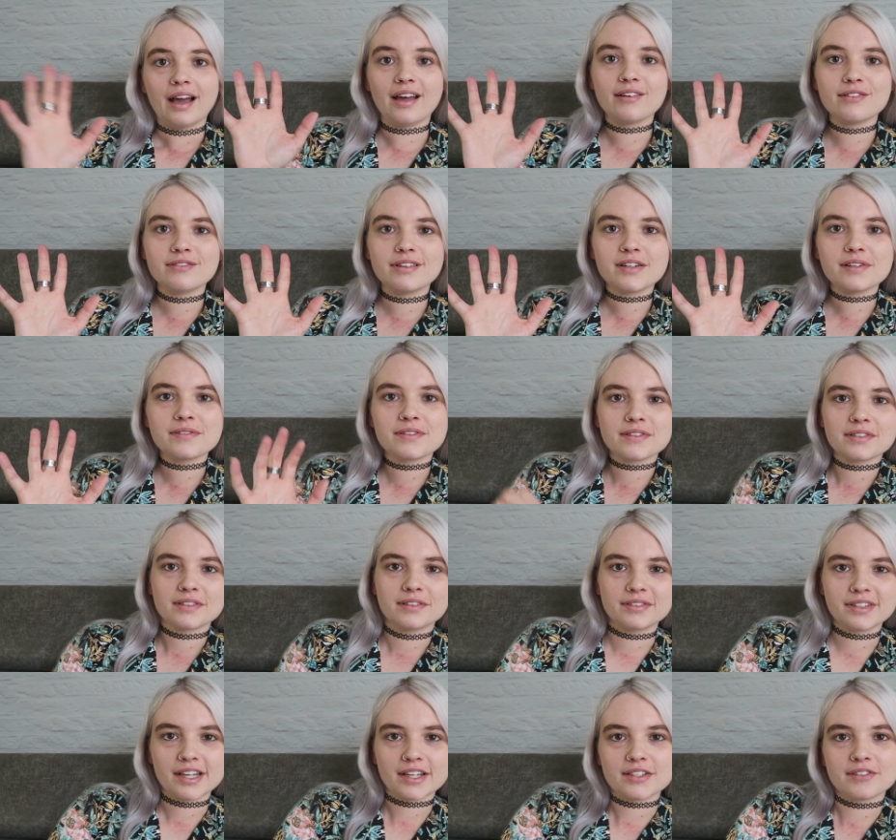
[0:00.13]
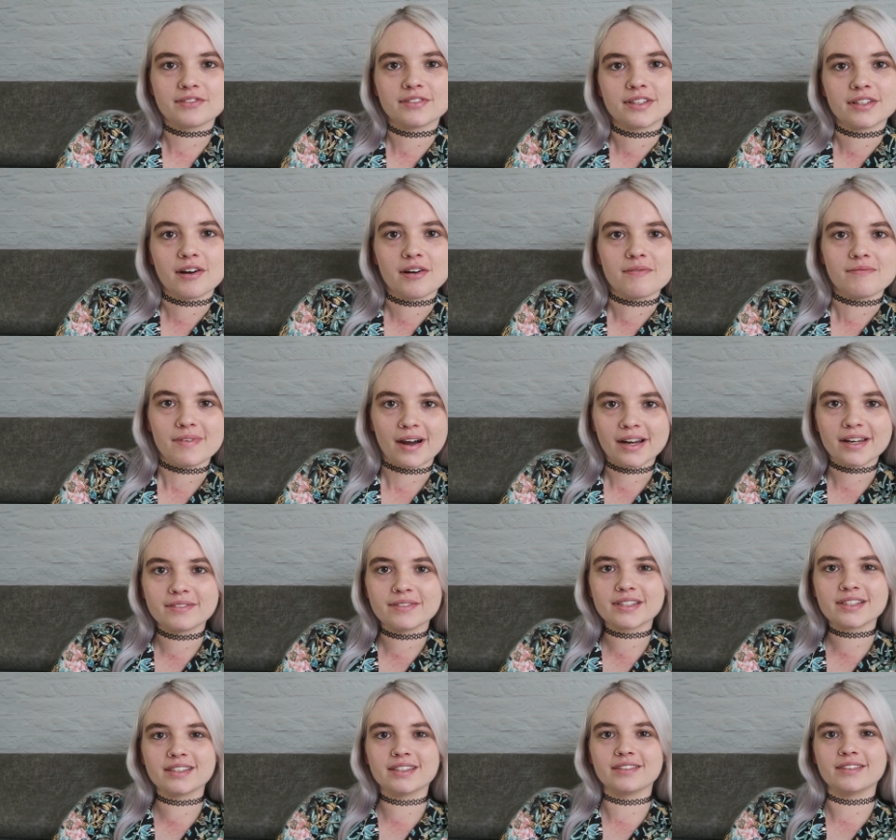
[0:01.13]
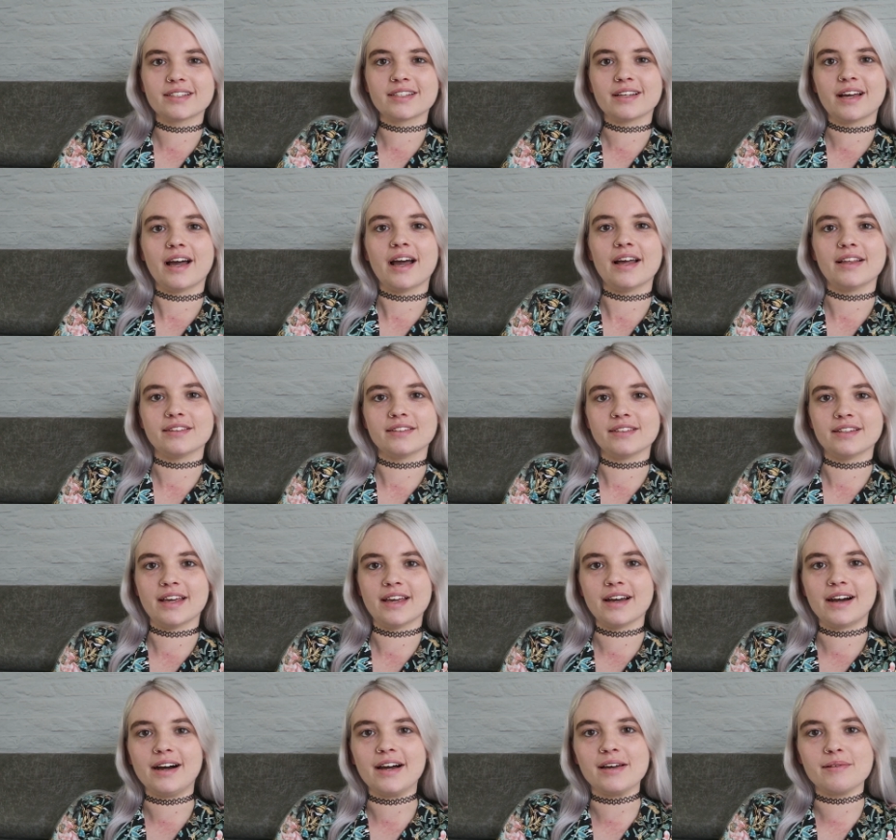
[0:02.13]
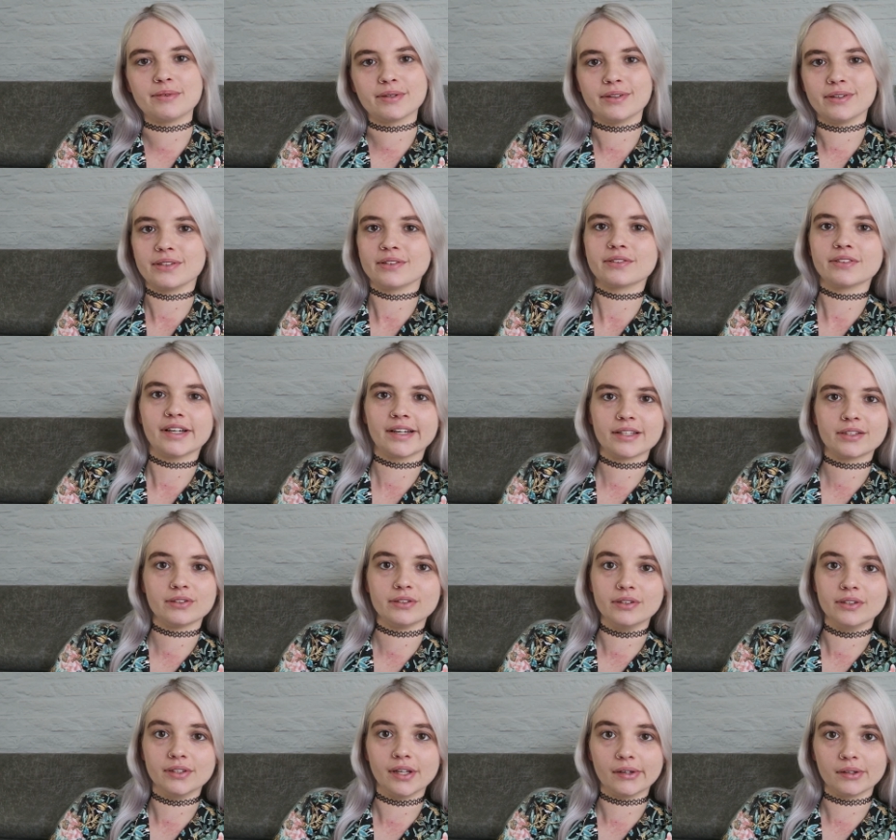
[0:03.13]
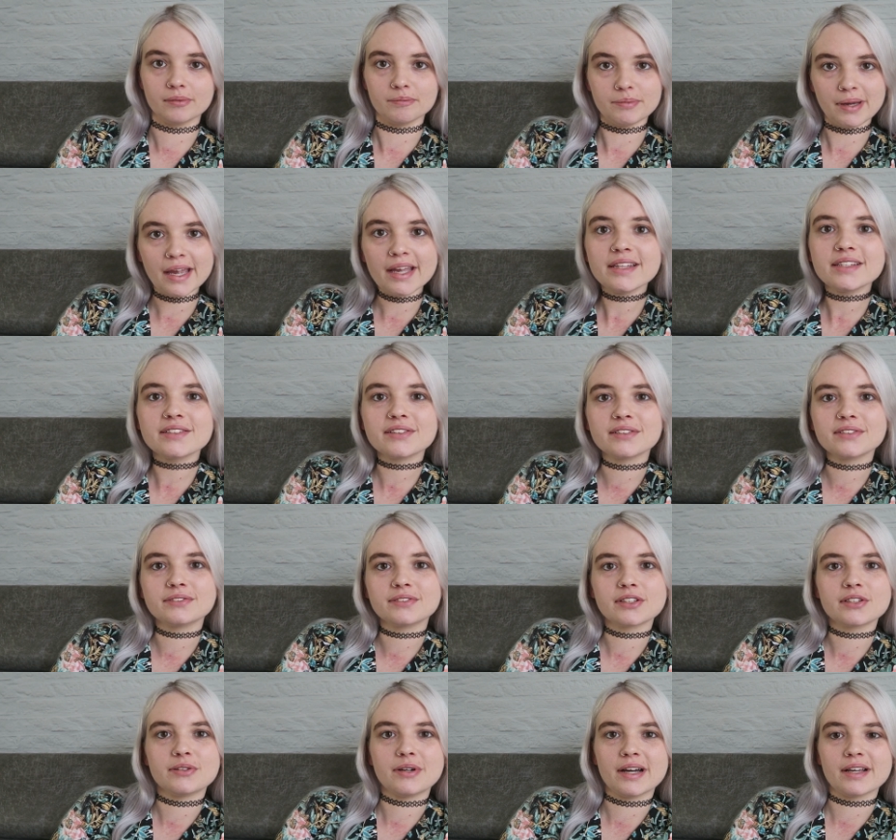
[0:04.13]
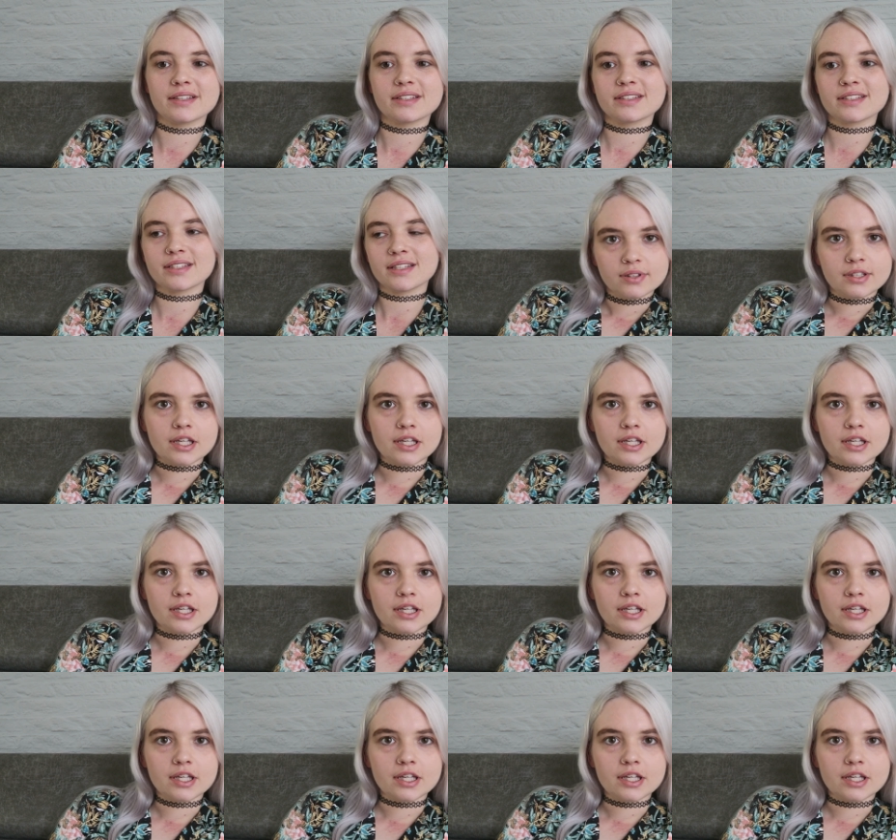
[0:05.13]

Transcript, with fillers: Hello and welcome to a new reaction video. My name is Larissa and today I am going to react to another Patreon request.